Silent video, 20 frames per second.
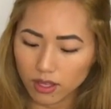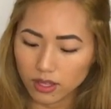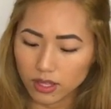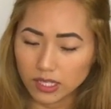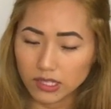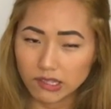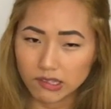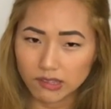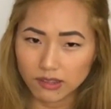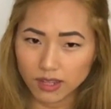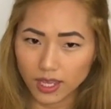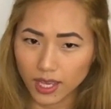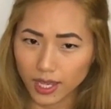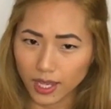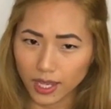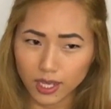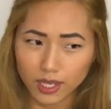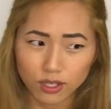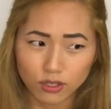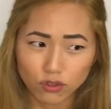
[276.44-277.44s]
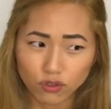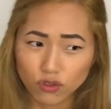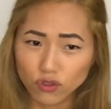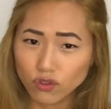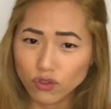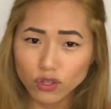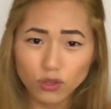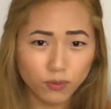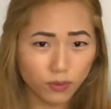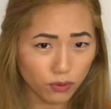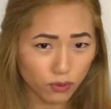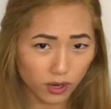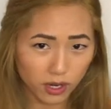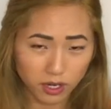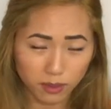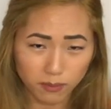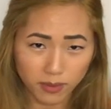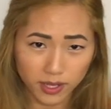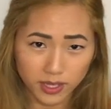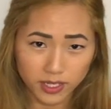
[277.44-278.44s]
This is like super
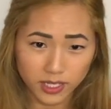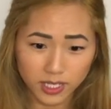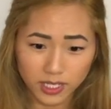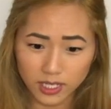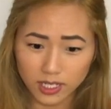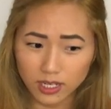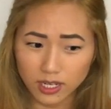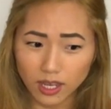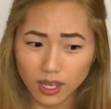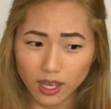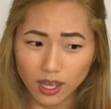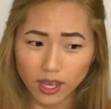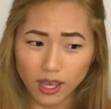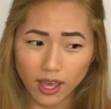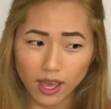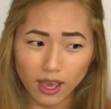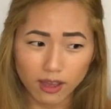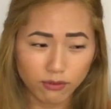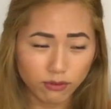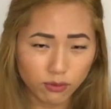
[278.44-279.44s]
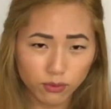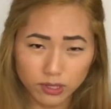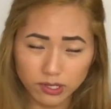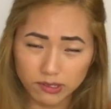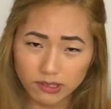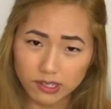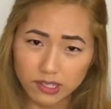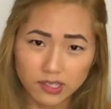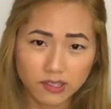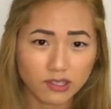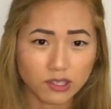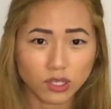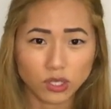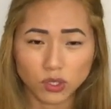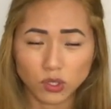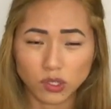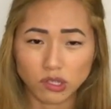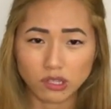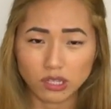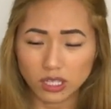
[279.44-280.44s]
recommended. Everyone says to
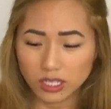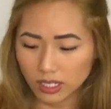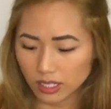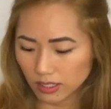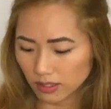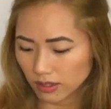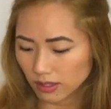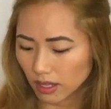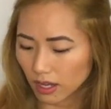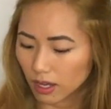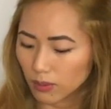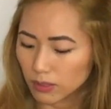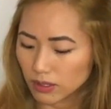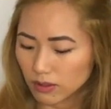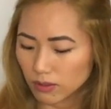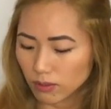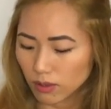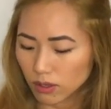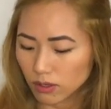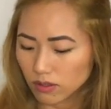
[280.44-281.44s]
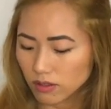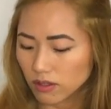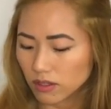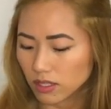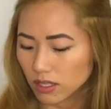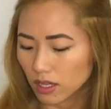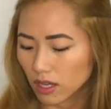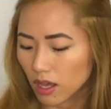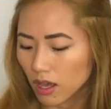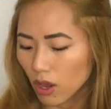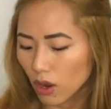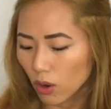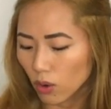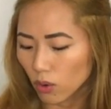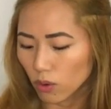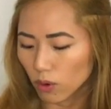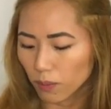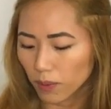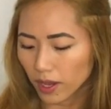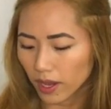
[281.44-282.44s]
use this. It's supposed to
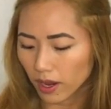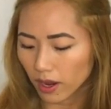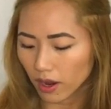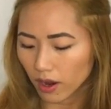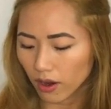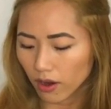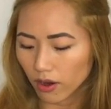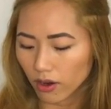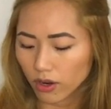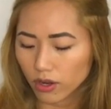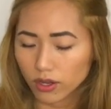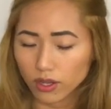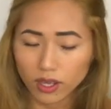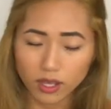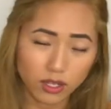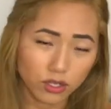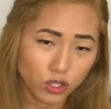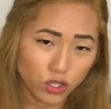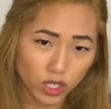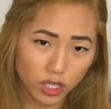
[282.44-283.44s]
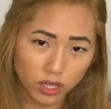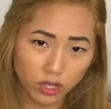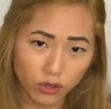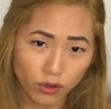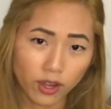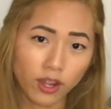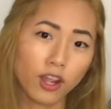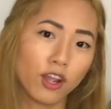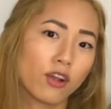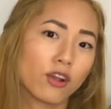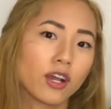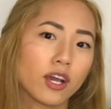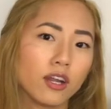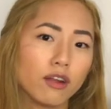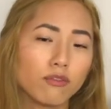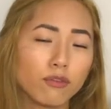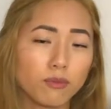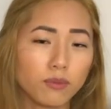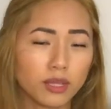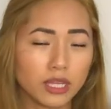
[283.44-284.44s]
repair and strengthen your hair kind
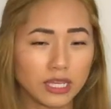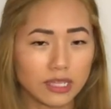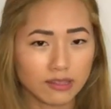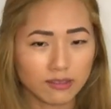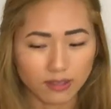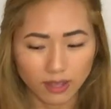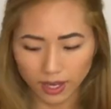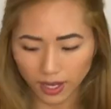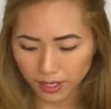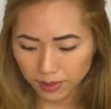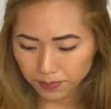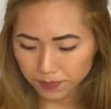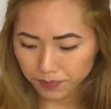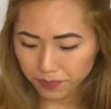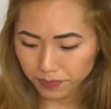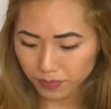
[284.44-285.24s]
of from the inside.